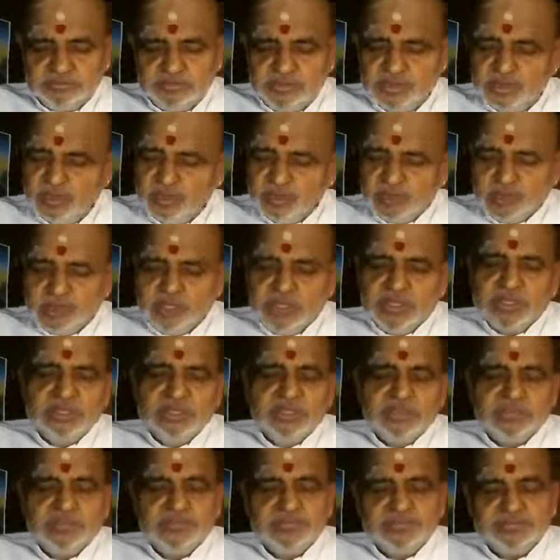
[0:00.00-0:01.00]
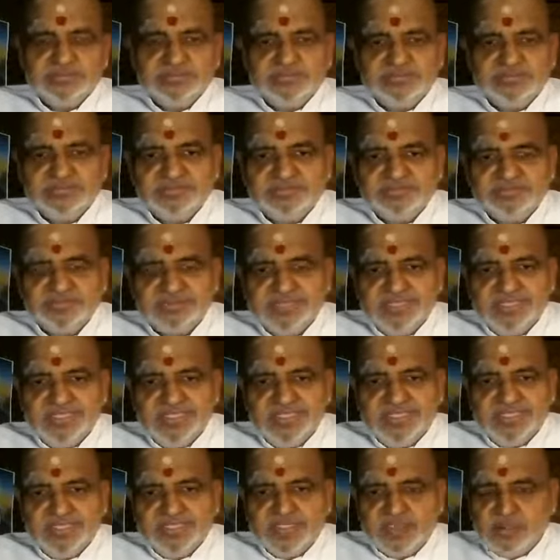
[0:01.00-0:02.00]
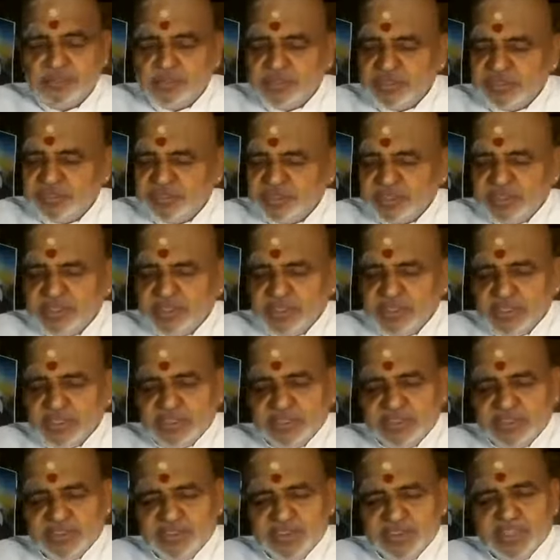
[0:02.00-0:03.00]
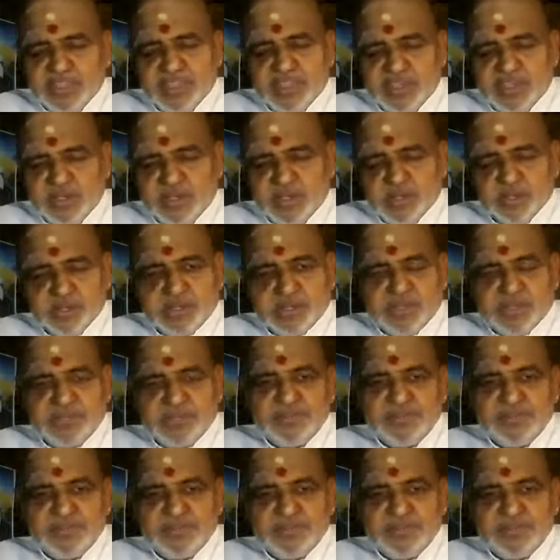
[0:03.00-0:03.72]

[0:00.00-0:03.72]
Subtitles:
yoga or mantra yoga, dhyana yoga,